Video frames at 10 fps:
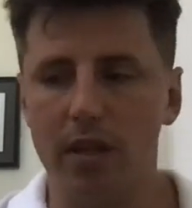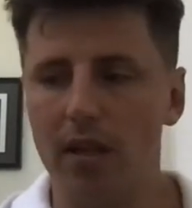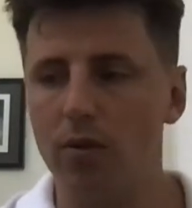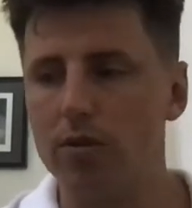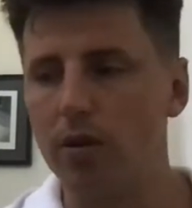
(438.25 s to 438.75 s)
It
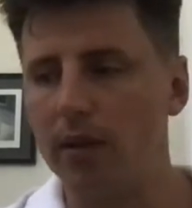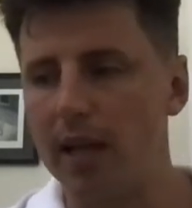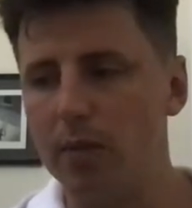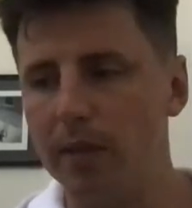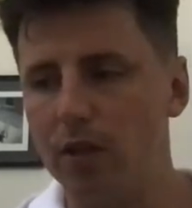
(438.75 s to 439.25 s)
also
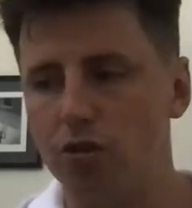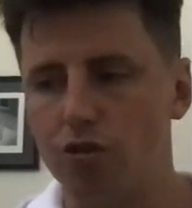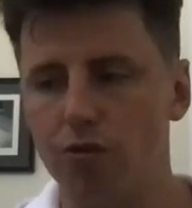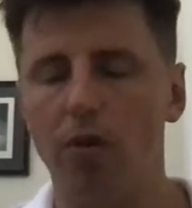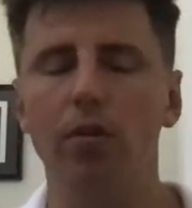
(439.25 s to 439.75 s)
allows me to
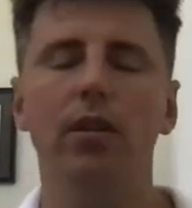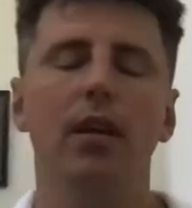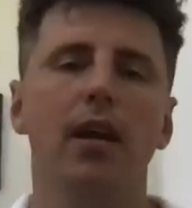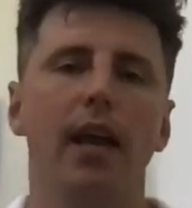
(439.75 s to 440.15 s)
control it